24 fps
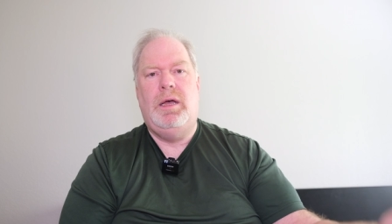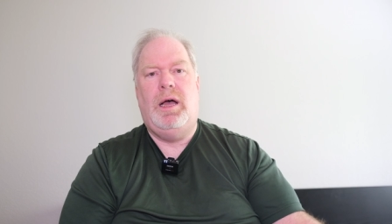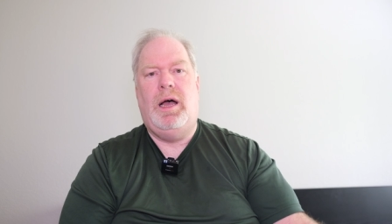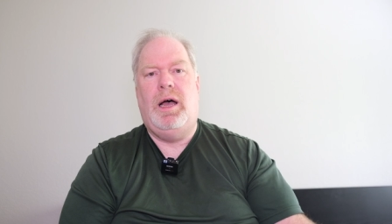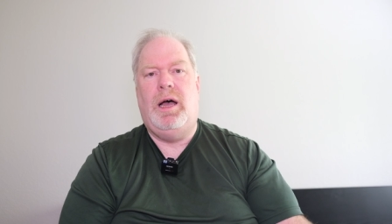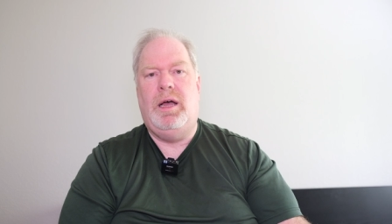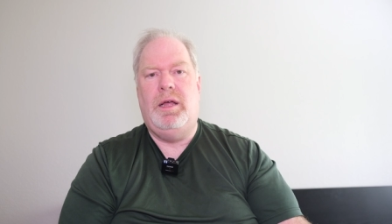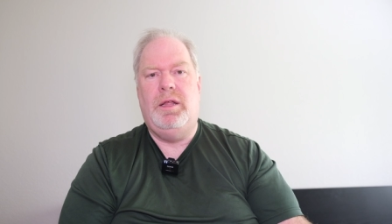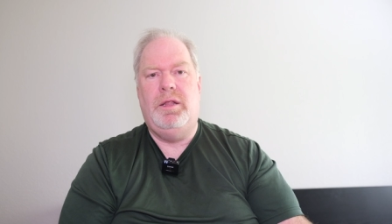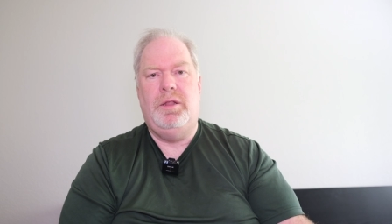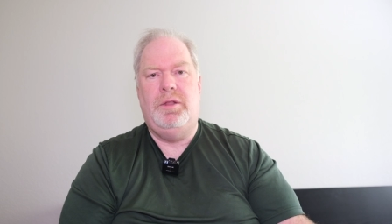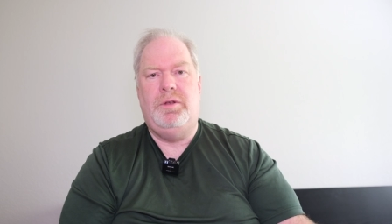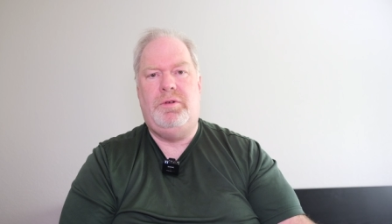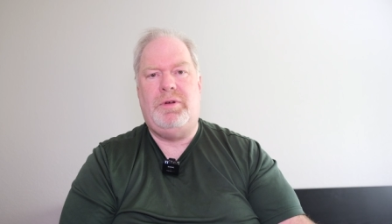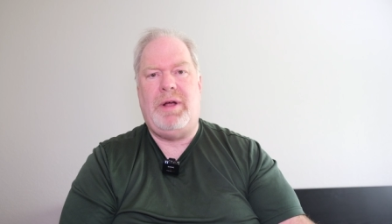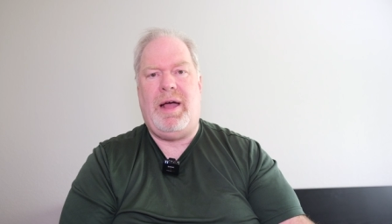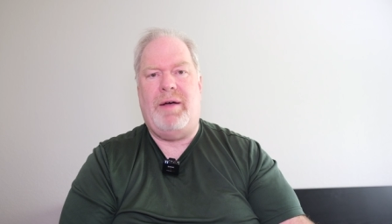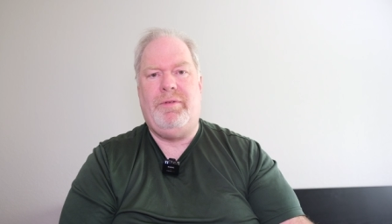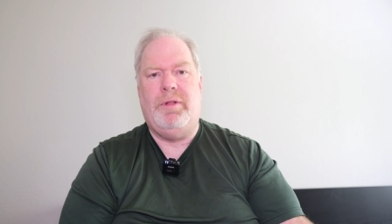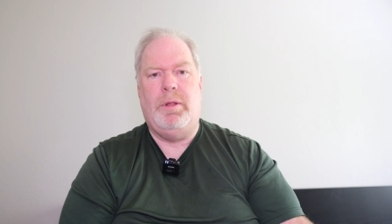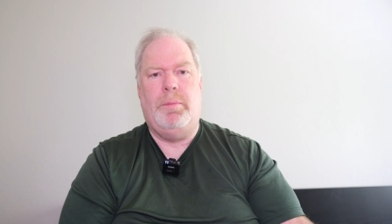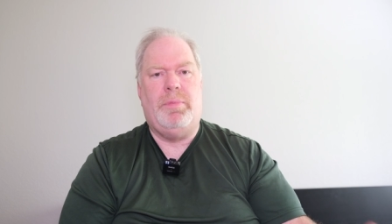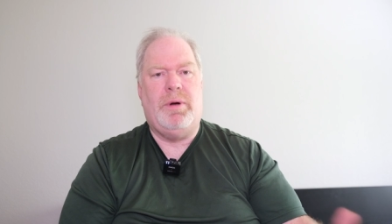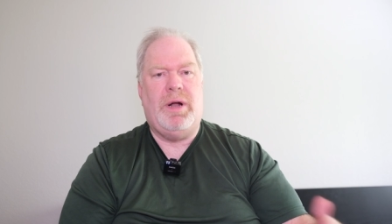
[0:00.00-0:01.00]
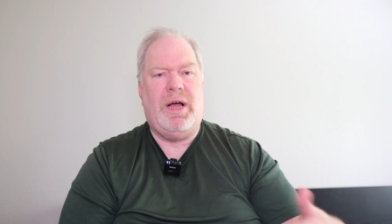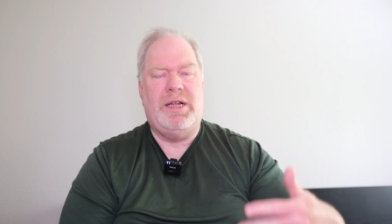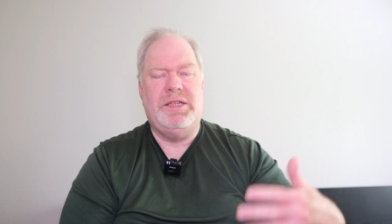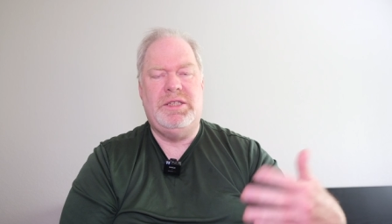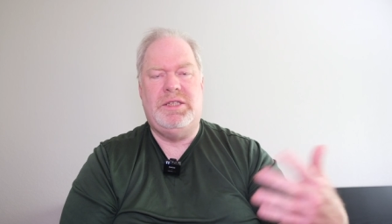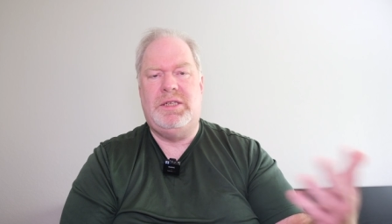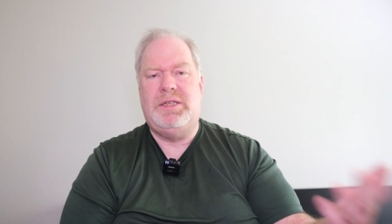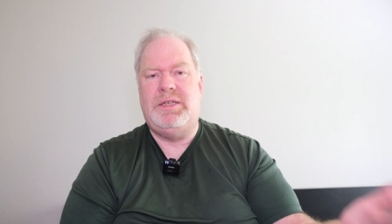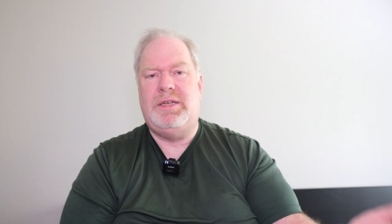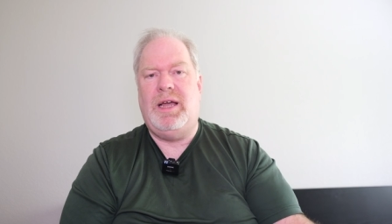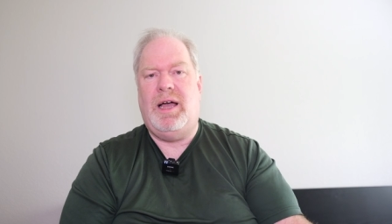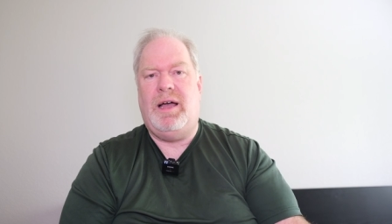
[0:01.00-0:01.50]
uh, Travel Abroad
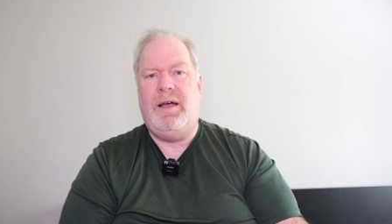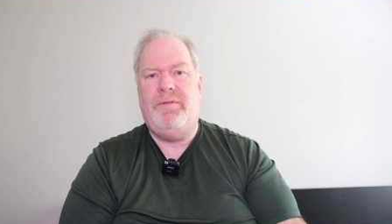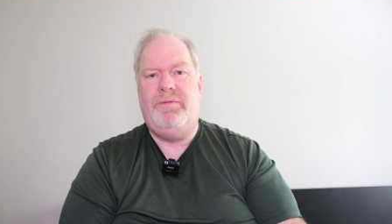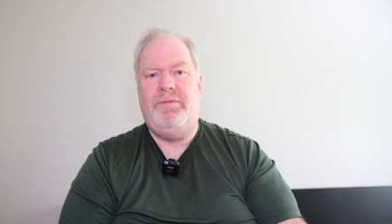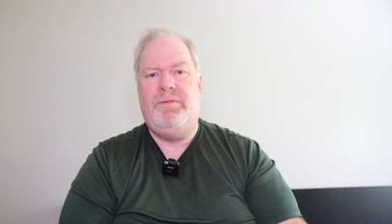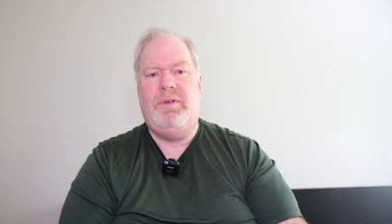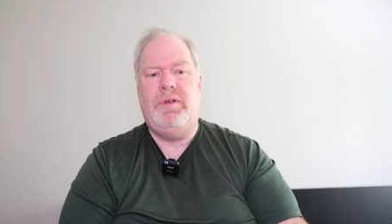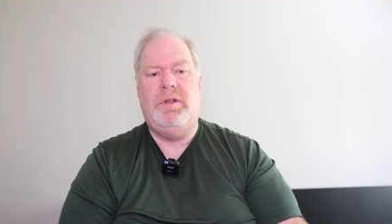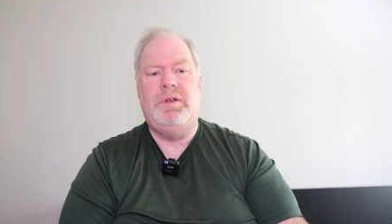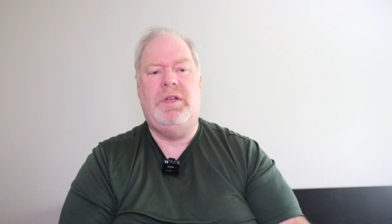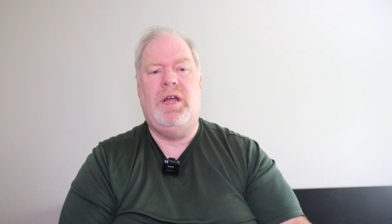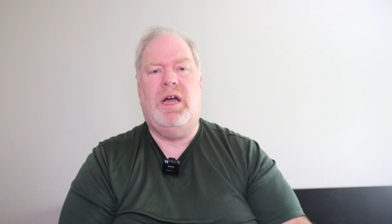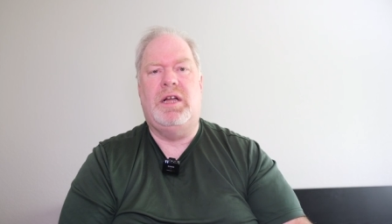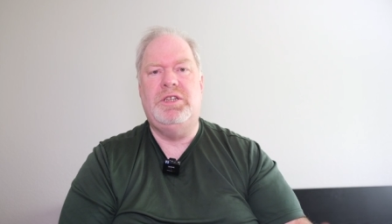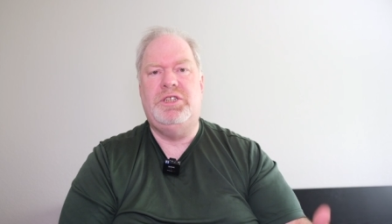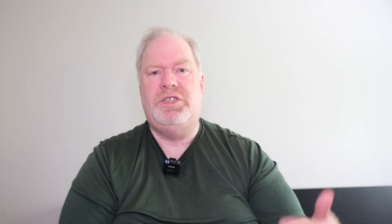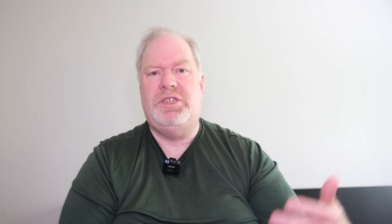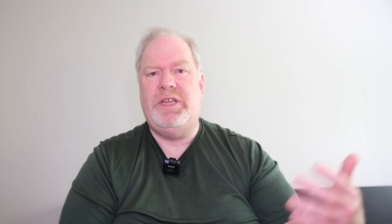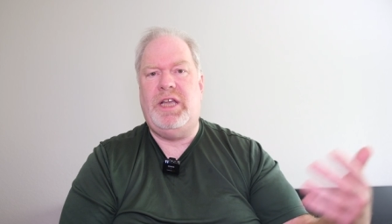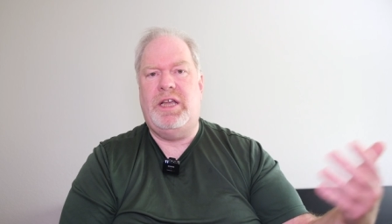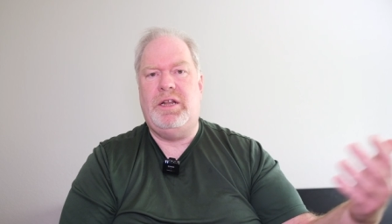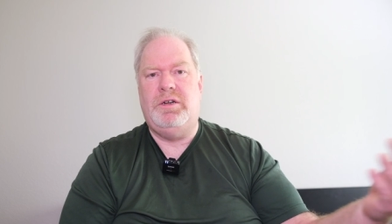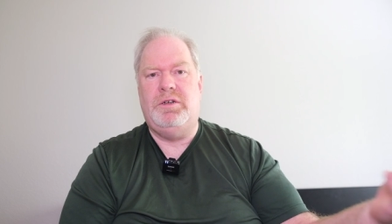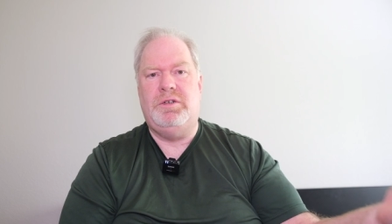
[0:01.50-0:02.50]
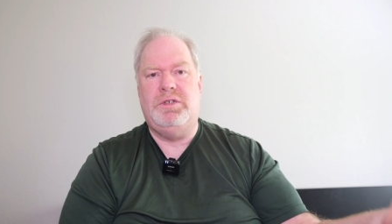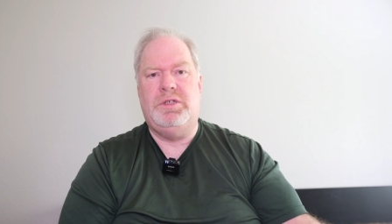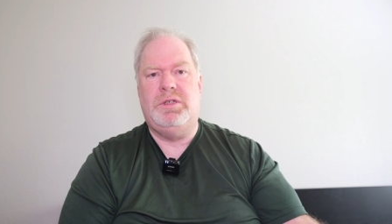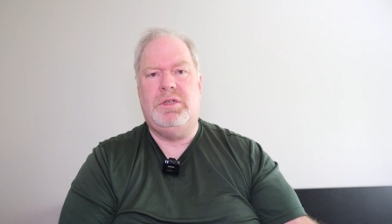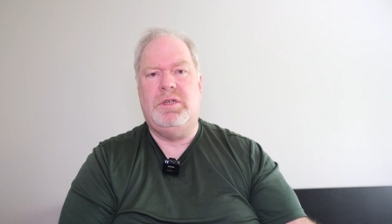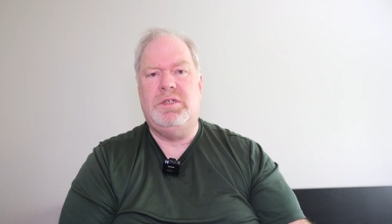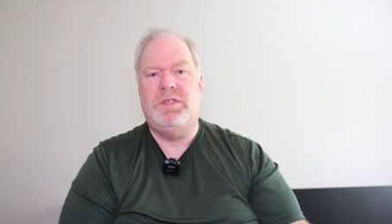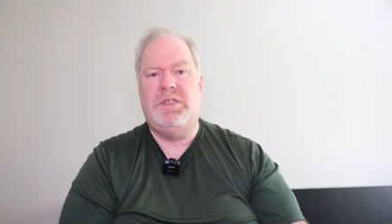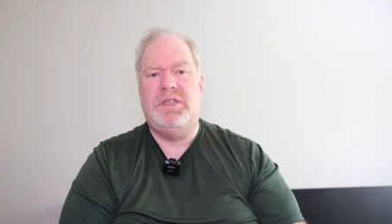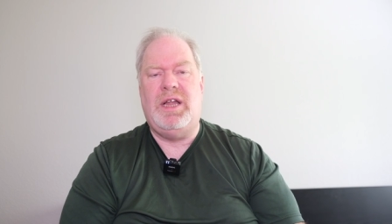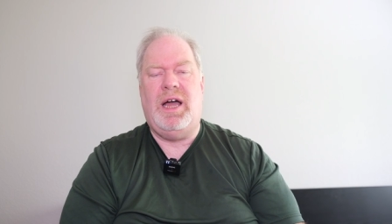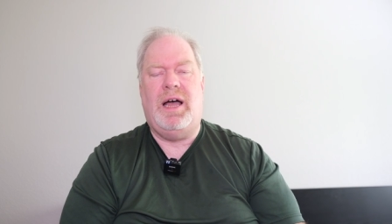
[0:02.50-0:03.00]
stuff, uh, Don Shader's
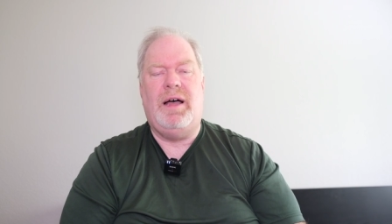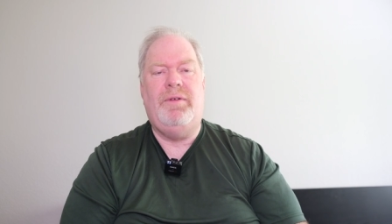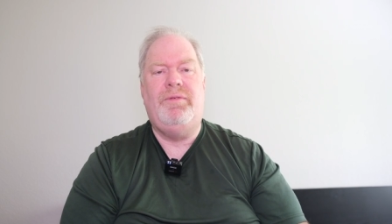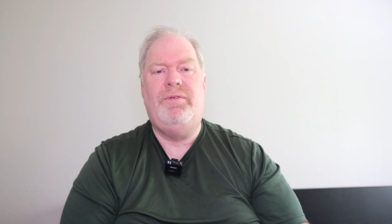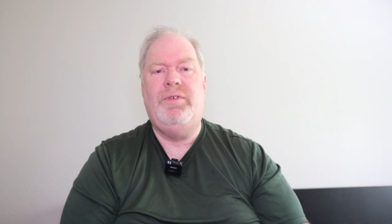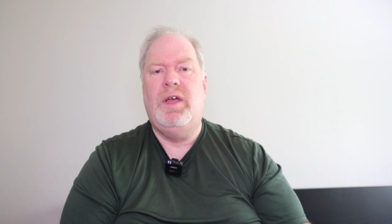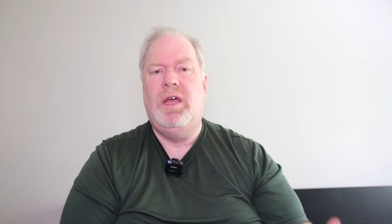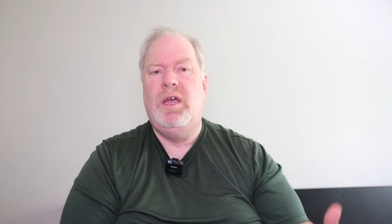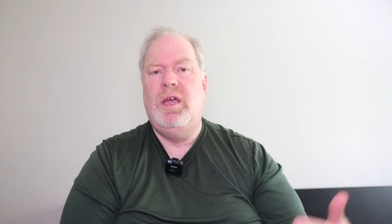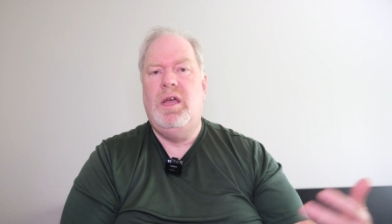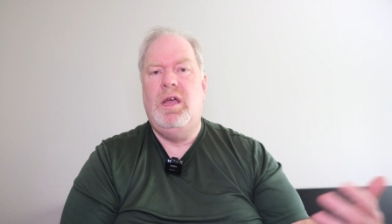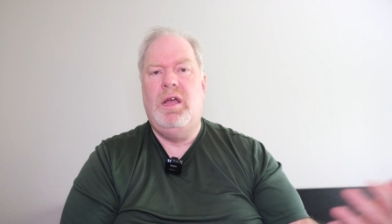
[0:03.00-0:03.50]
stuff.